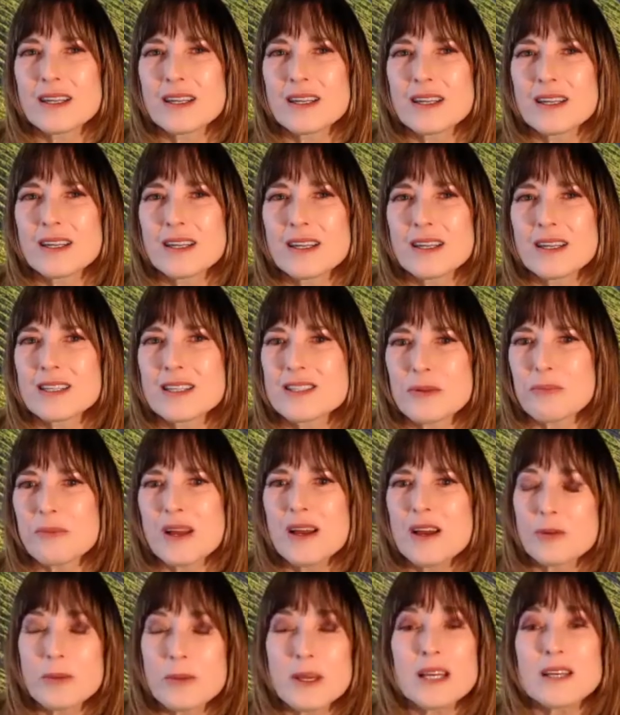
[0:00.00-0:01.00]
at a,
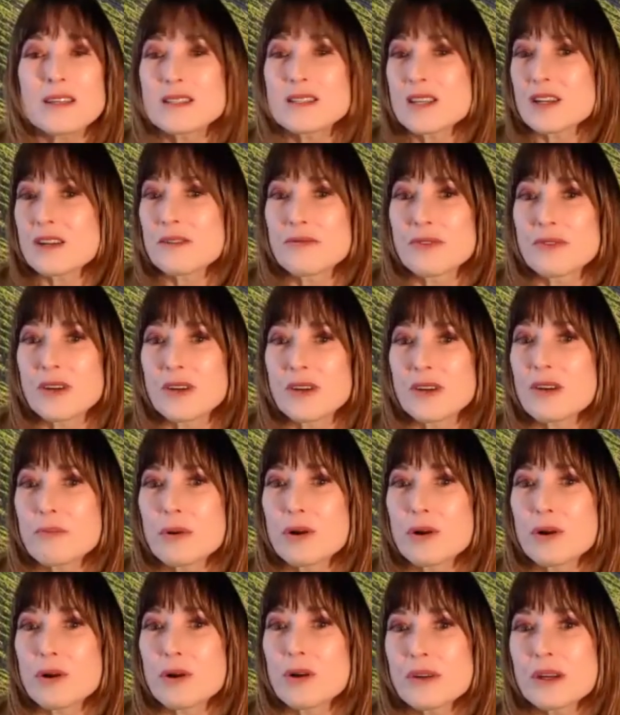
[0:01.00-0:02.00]
for me, it's at a very
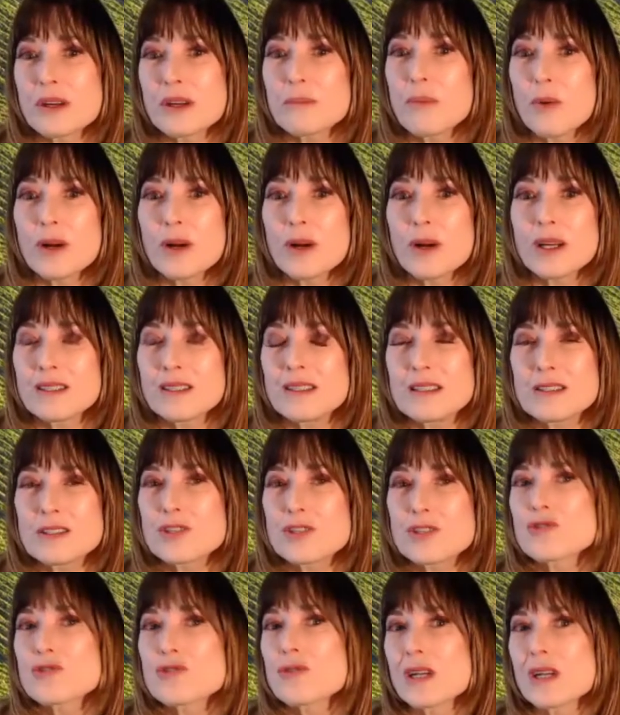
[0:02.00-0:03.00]
perfect point in its
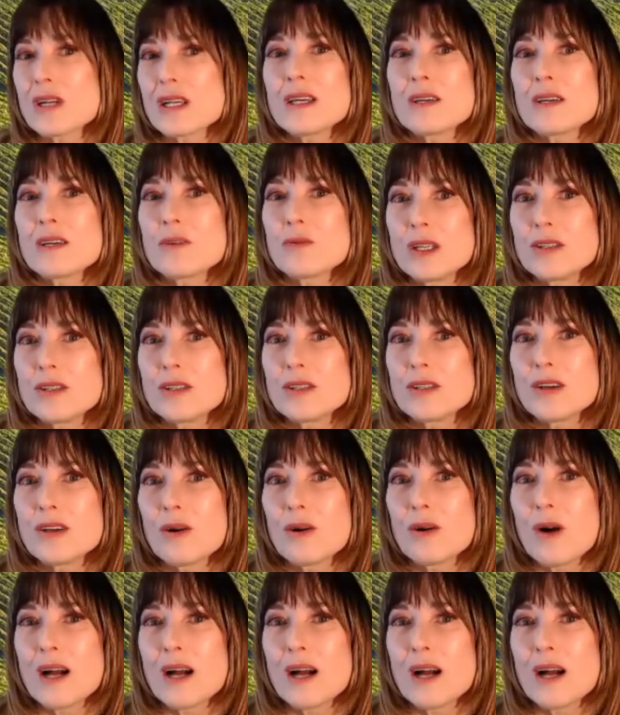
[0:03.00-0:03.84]
drinking window.